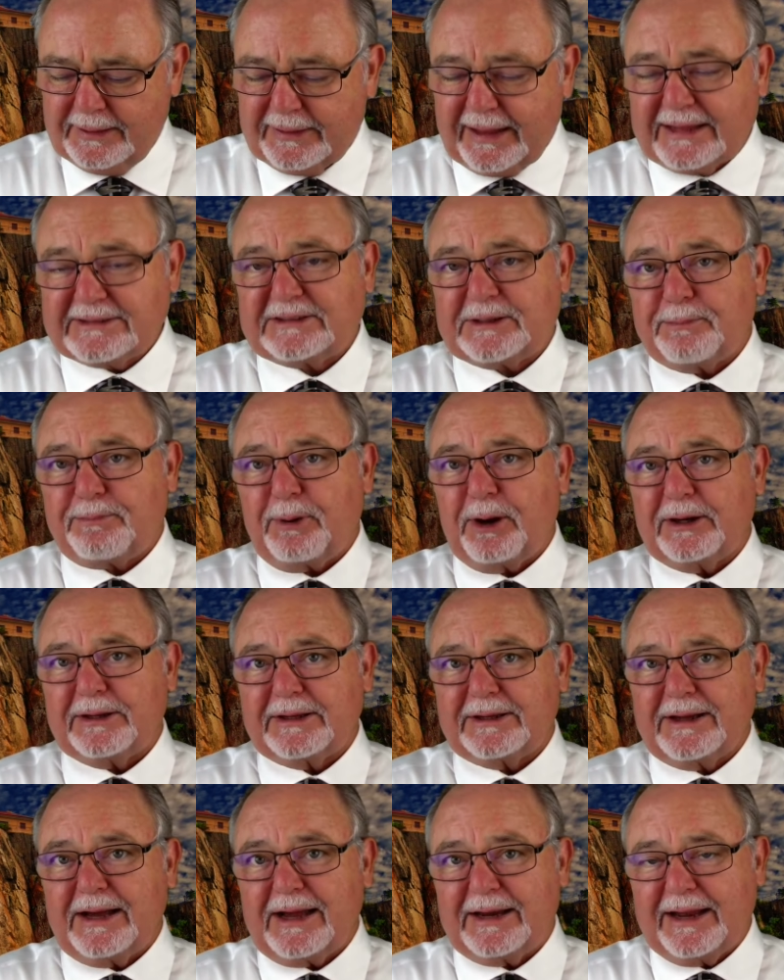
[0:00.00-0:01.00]
That's the part
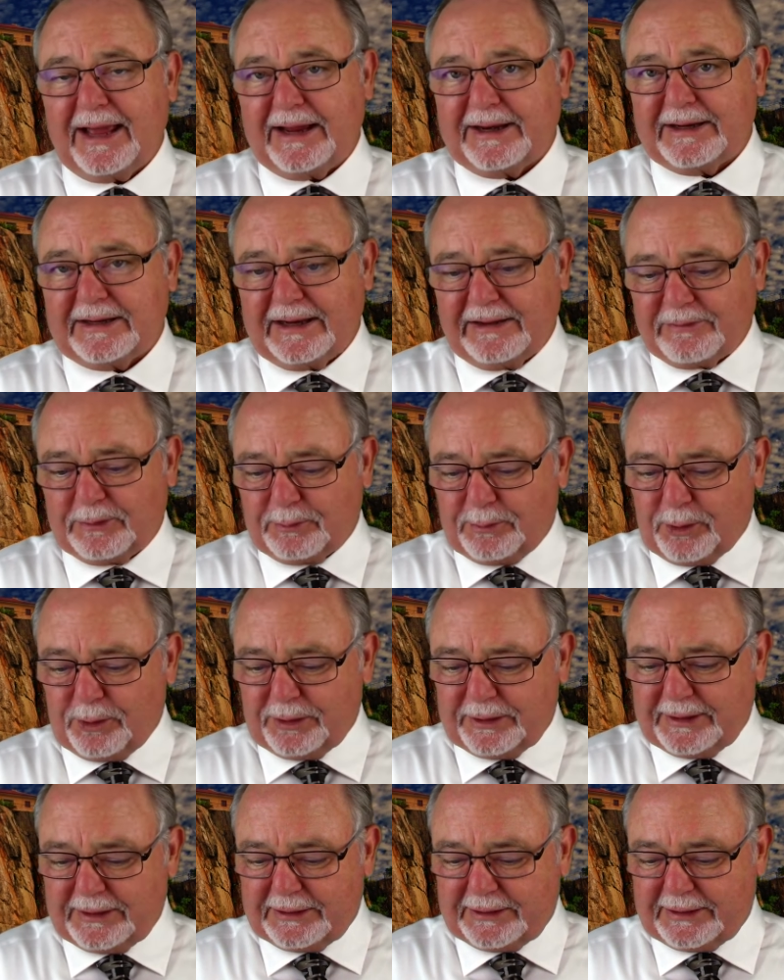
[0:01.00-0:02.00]
that God hated even
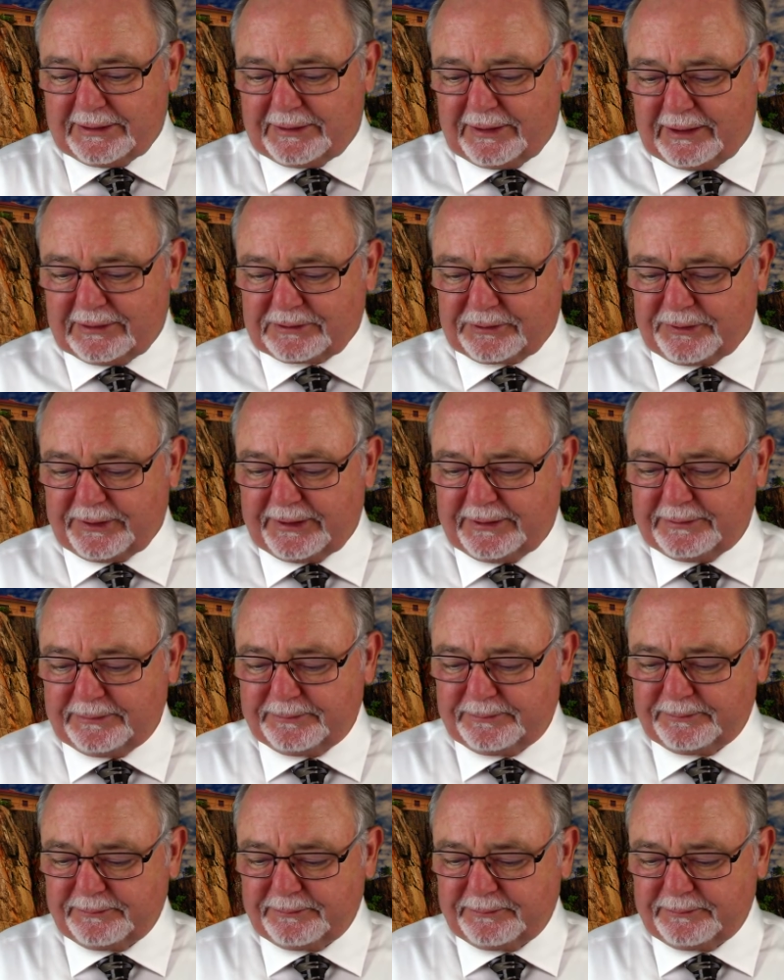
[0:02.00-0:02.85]
more than the adultery.